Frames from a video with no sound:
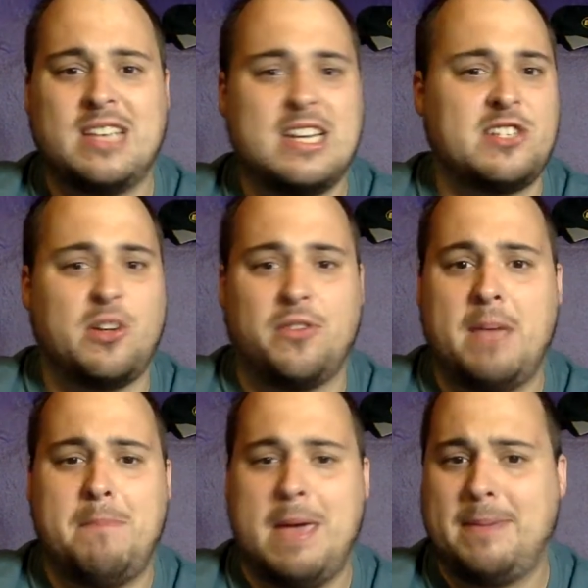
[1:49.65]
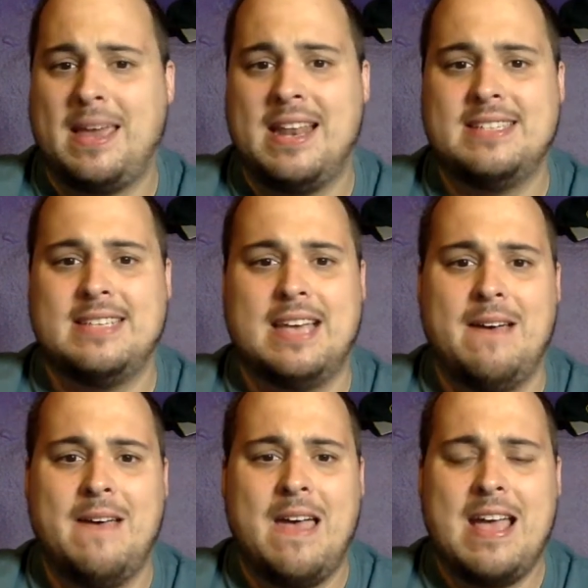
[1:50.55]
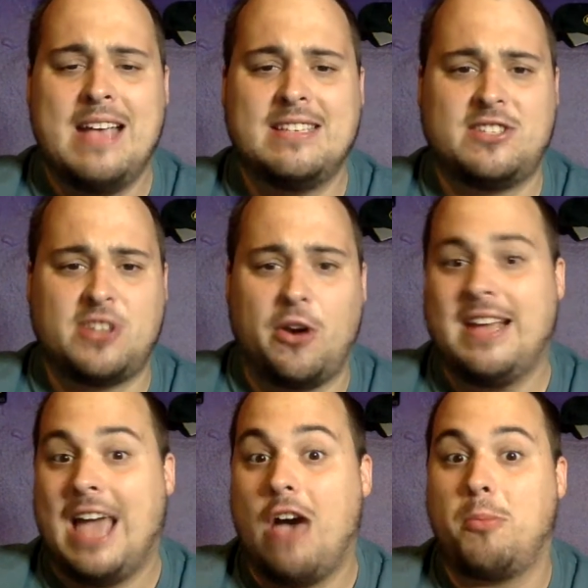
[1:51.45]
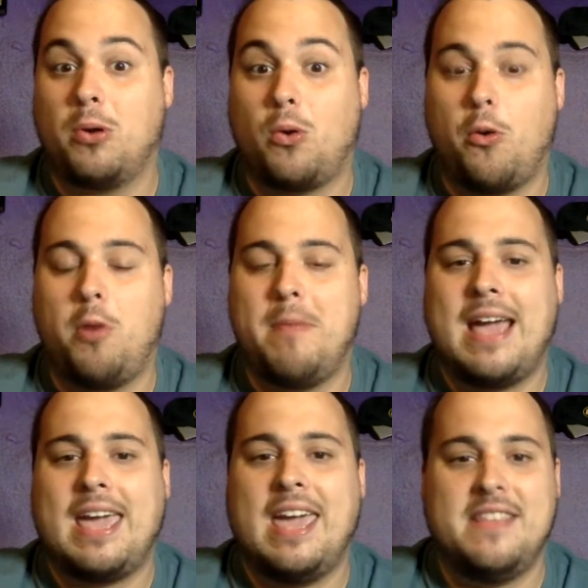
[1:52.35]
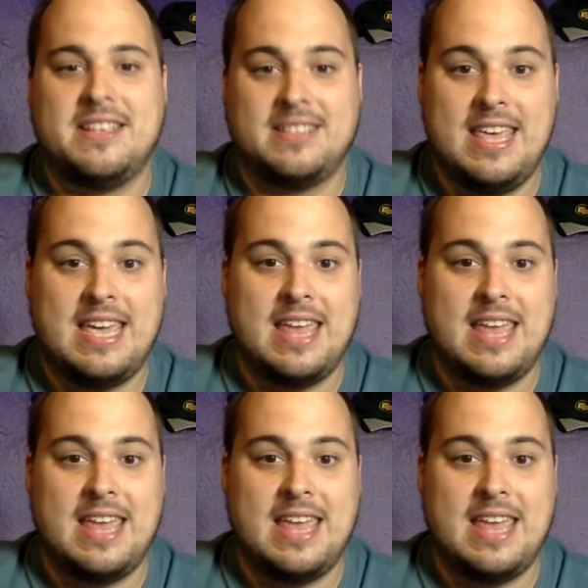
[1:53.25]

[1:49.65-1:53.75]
I just don't think Pipkin is a starting caliber quarterback in this league,